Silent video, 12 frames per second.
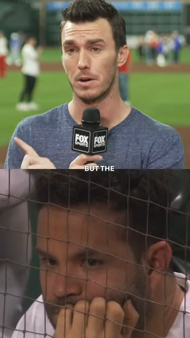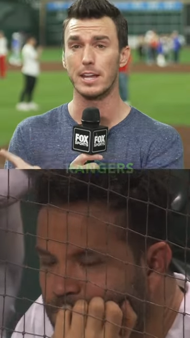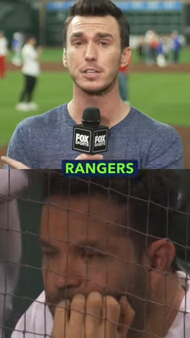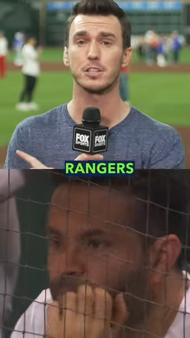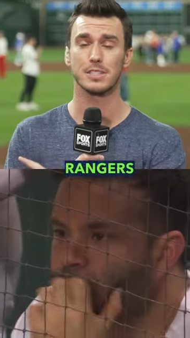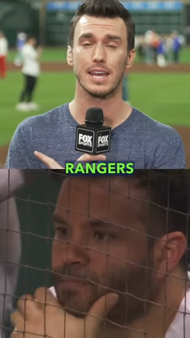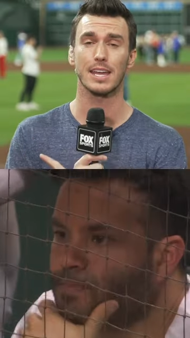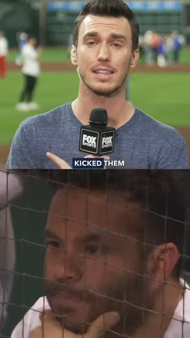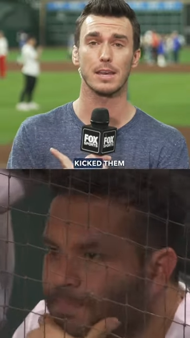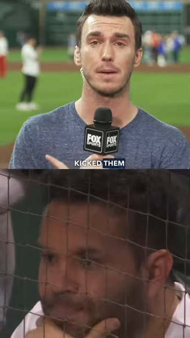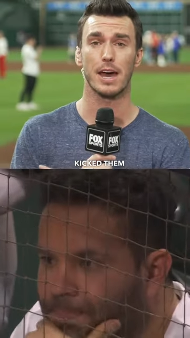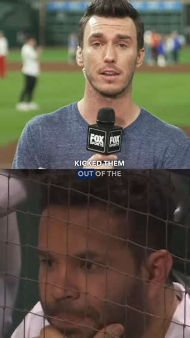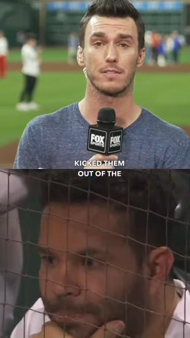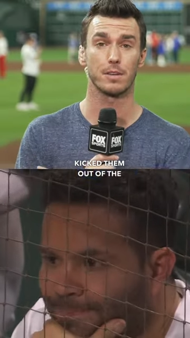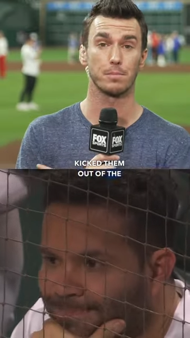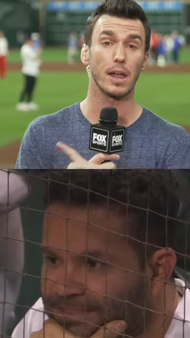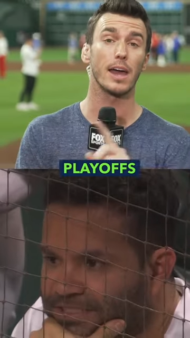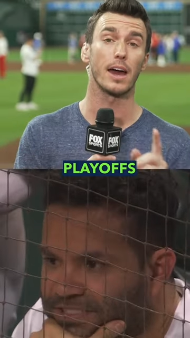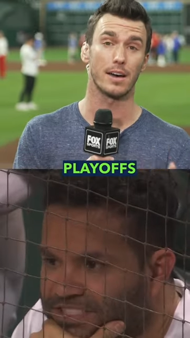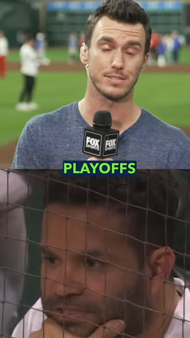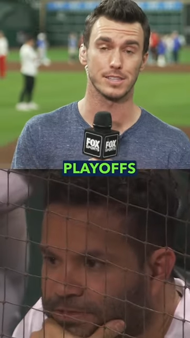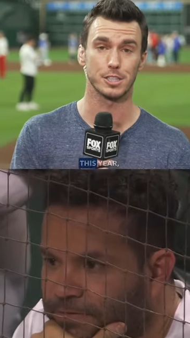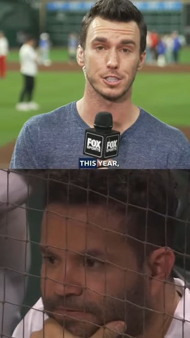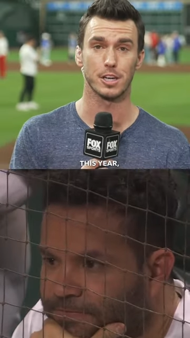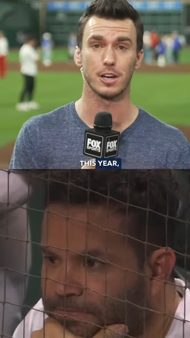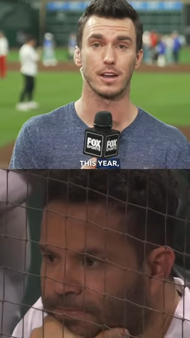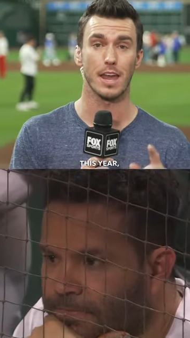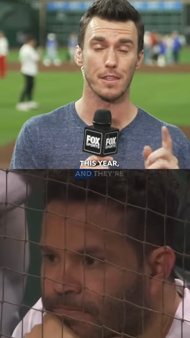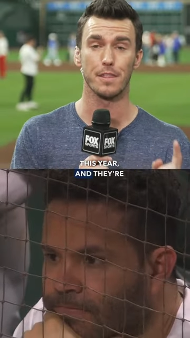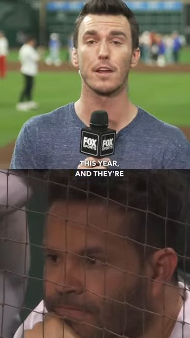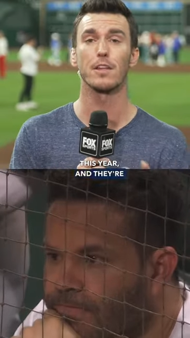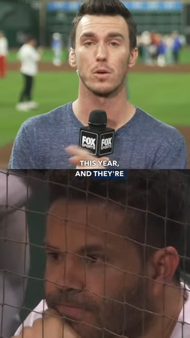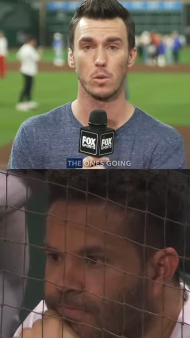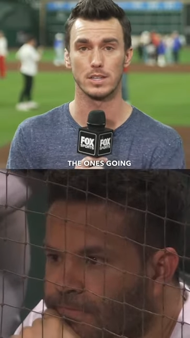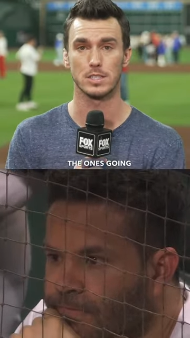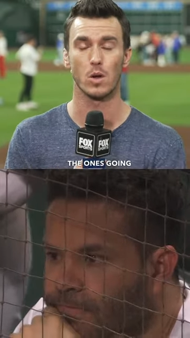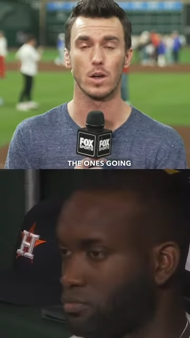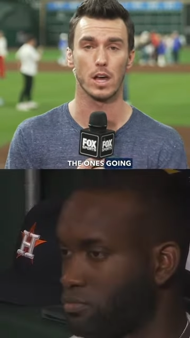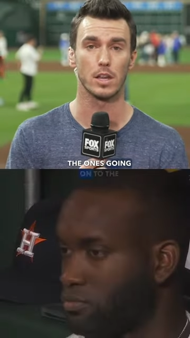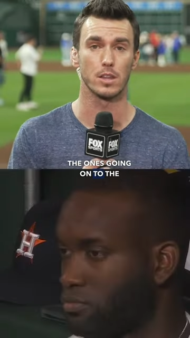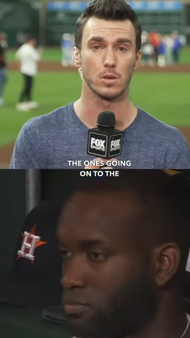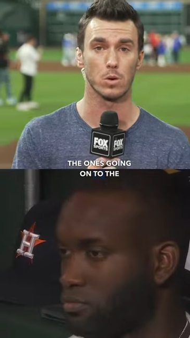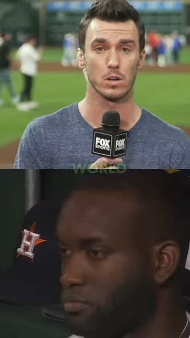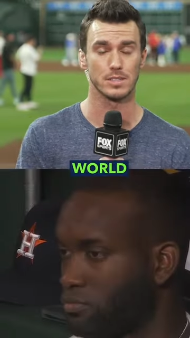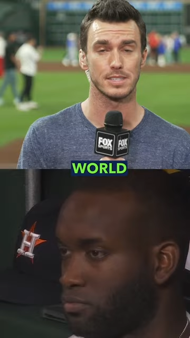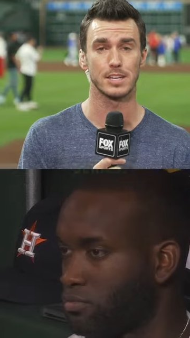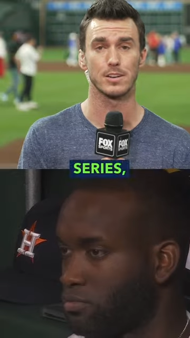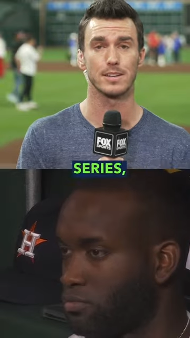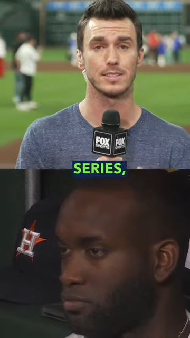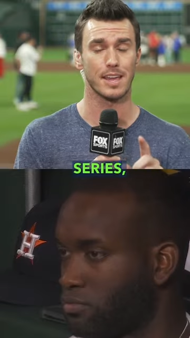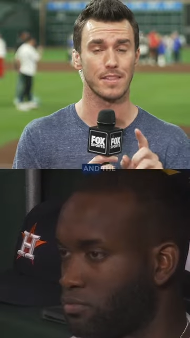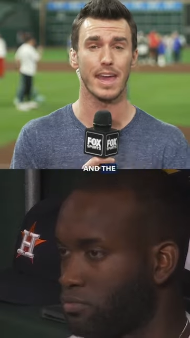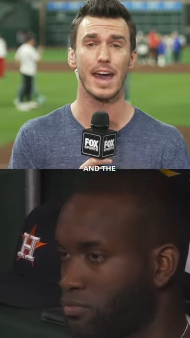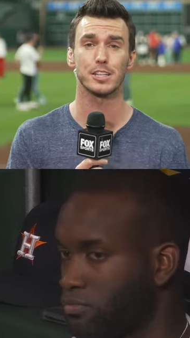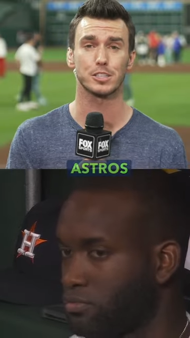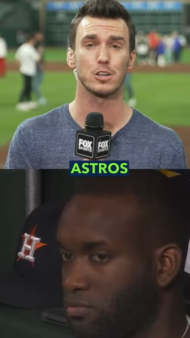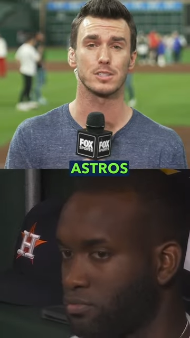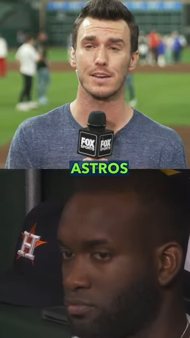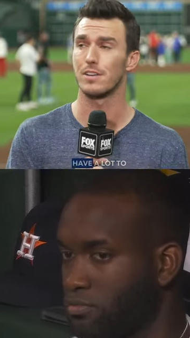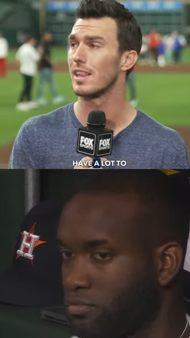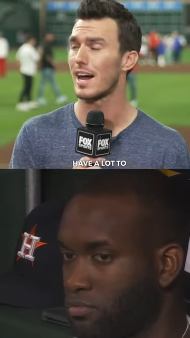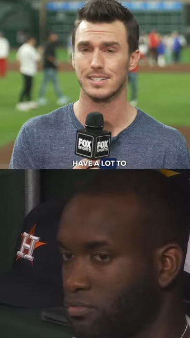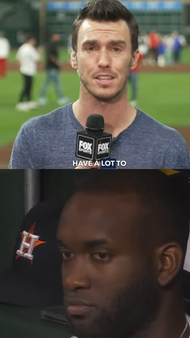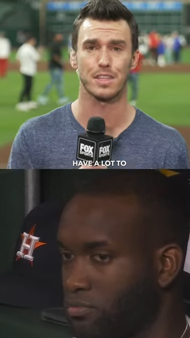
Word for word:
Speaker 1: Rangers kicked them out of the playoffs this year, and they're the ones going on to the World Series, and the Astros have a lot to